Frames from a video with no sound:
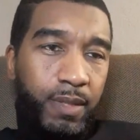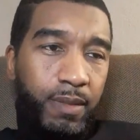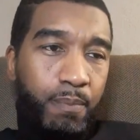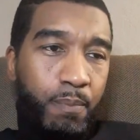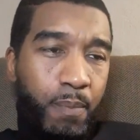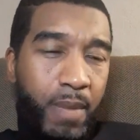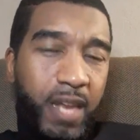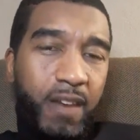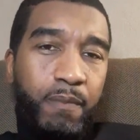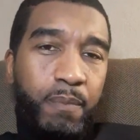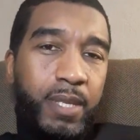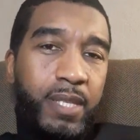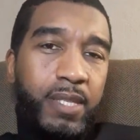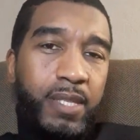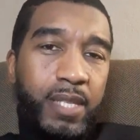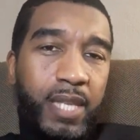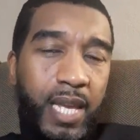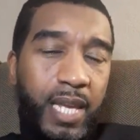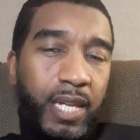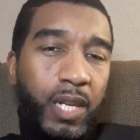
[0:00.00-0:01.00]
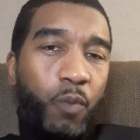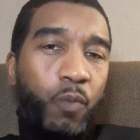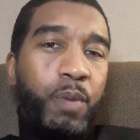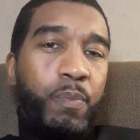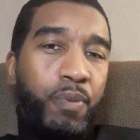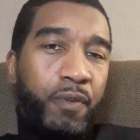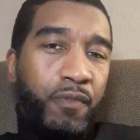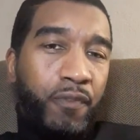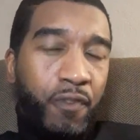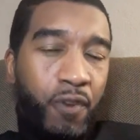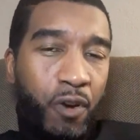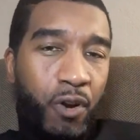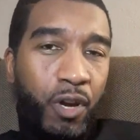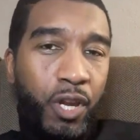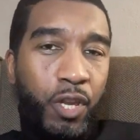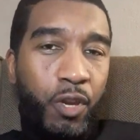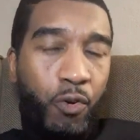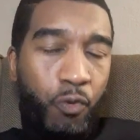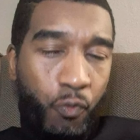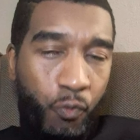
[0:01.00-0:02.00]
Men have been saying that we prefer
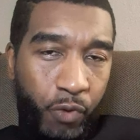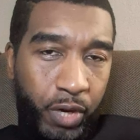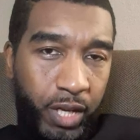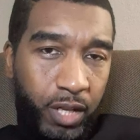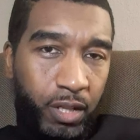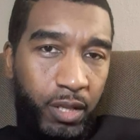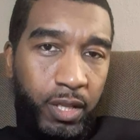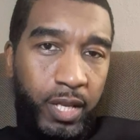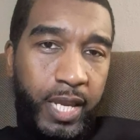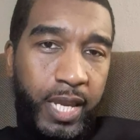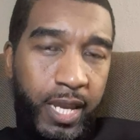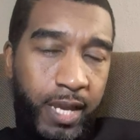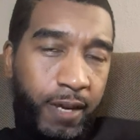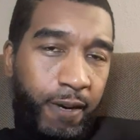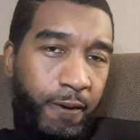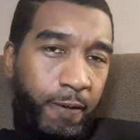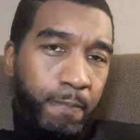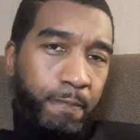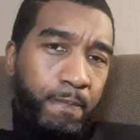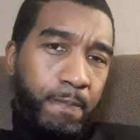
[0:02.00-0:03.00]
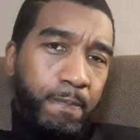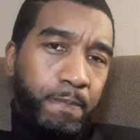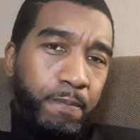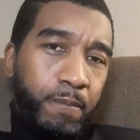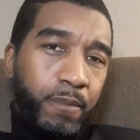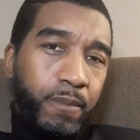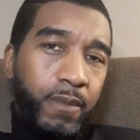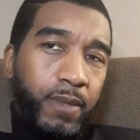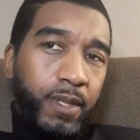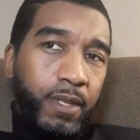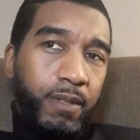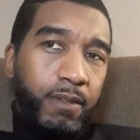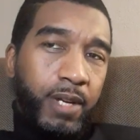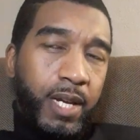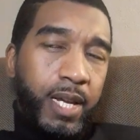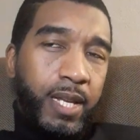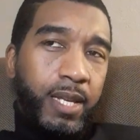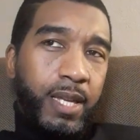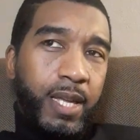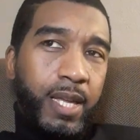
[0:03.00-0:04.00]
your real hair,
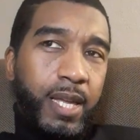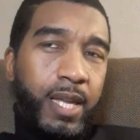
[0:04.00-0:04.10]
right?